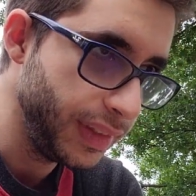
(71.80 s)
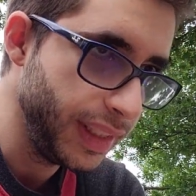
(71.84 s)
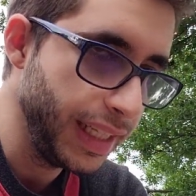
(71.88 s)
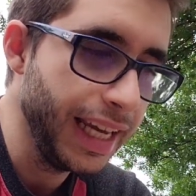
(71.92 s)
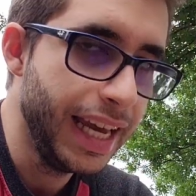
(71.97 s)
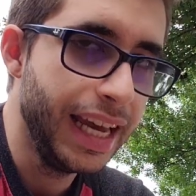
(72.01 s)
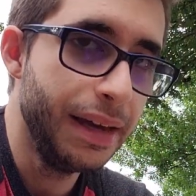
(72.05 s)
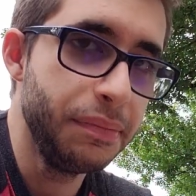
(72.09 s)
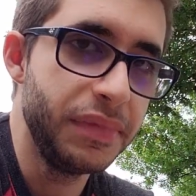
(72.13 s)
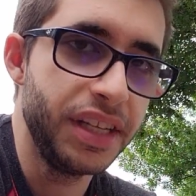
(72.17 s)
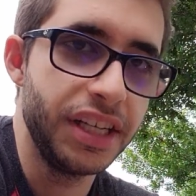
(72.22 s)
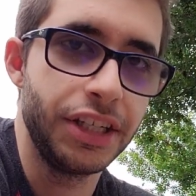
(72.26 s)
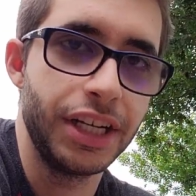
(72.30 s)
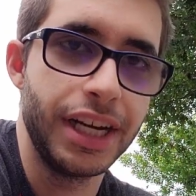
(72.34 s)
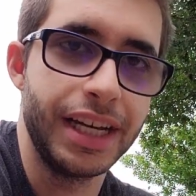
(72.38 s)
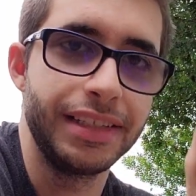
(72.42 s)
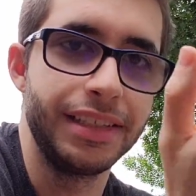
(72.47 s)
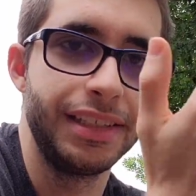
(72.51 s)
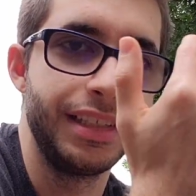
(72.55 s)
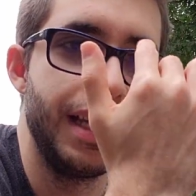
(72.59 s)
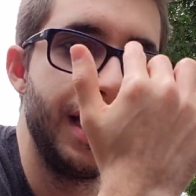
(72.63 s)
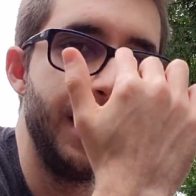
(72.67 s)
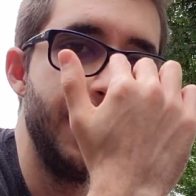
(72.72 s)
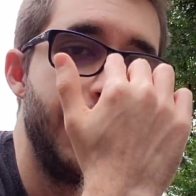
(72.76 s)
MTash
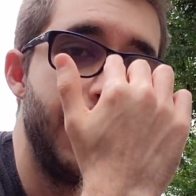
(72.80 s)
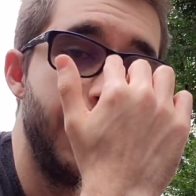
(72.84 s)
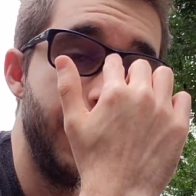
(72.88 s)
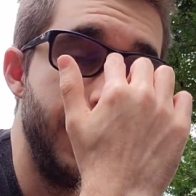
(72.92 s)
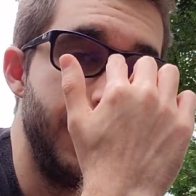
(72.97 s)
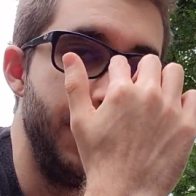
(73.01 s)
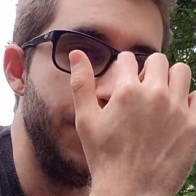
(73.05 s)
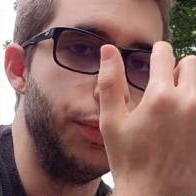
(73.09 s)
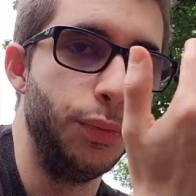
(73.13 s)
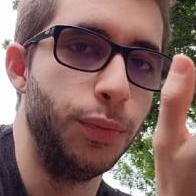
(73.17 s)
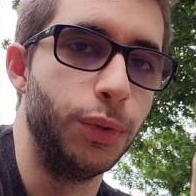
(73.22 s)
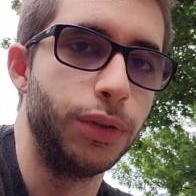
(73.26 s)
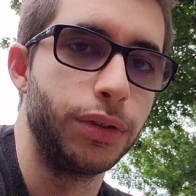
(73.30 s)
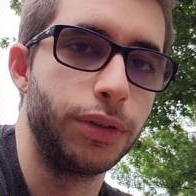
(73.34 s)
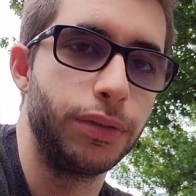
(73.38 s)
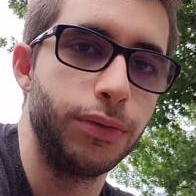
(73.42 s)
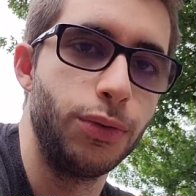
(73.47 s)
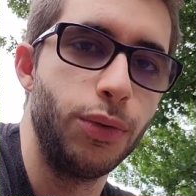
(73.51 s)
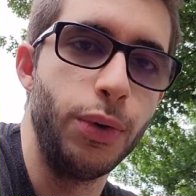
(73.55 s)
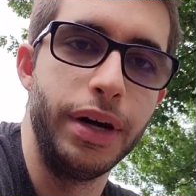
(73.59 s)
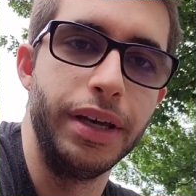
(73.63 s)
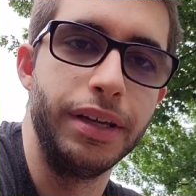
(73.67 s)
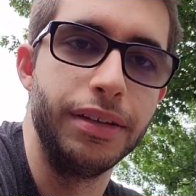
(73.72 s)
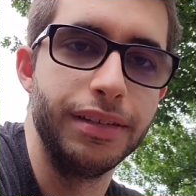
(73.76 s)
has said that he will
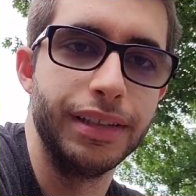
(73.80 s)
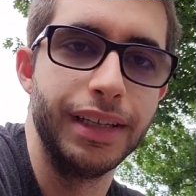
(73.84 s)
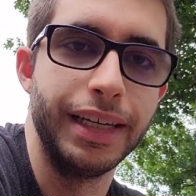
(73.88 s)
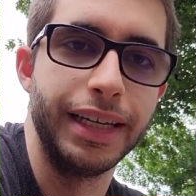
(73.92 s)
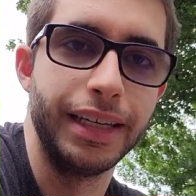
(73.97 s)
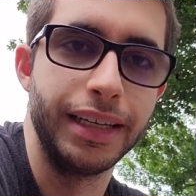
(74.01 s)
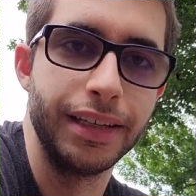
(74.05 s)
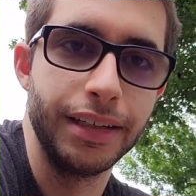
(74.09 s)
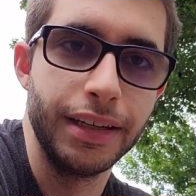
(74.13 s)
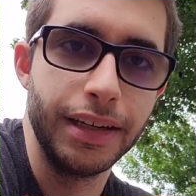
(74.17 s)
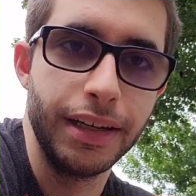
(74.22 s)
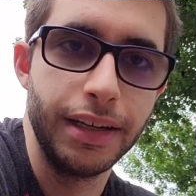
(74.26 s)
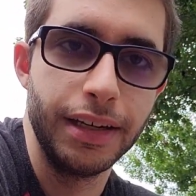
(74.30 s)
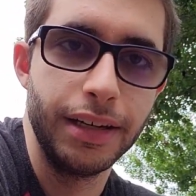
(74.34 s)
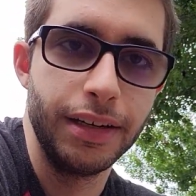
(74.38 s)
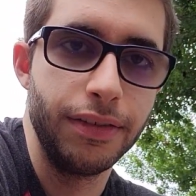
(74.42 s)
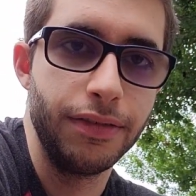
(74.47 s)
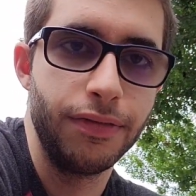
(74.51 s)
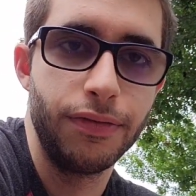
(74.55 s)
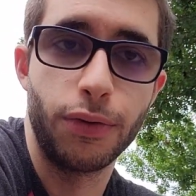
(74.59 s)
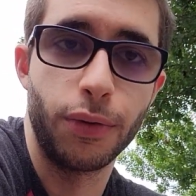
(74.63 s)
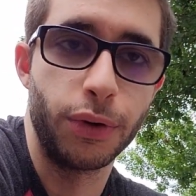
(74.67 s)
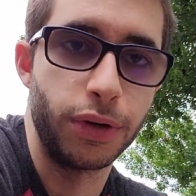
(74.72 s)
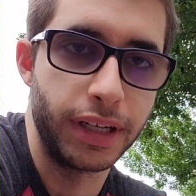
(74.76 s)
quit
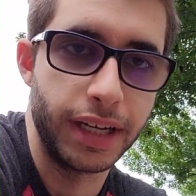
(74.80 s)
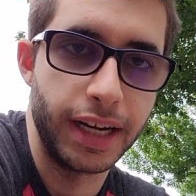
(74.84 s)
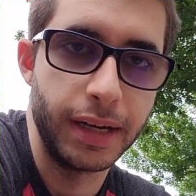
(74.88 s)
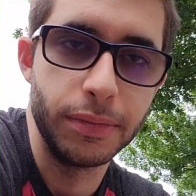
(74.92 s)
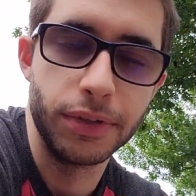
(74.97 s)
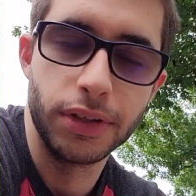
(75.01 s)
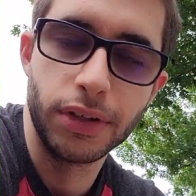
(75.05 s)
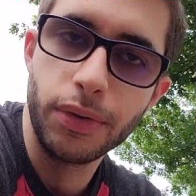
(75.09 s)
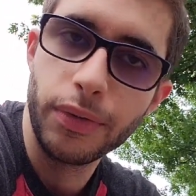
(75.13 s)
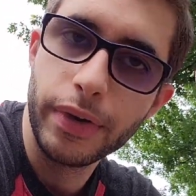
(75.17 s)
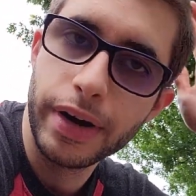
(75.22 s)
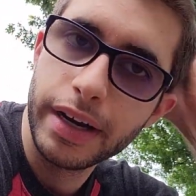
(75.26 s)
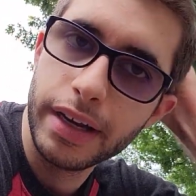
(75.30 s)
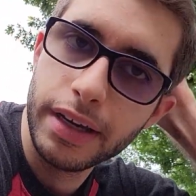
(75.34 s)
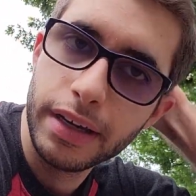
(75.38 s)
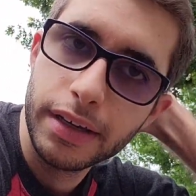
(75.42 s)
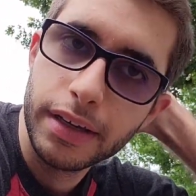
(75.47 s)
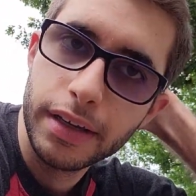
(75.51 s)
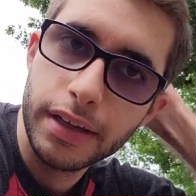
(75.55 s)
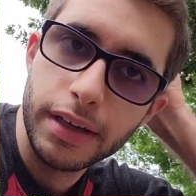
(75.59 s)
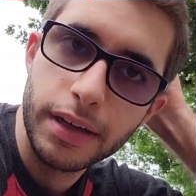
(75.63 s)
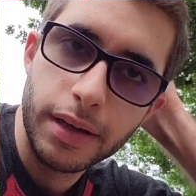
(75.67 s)
4 times already,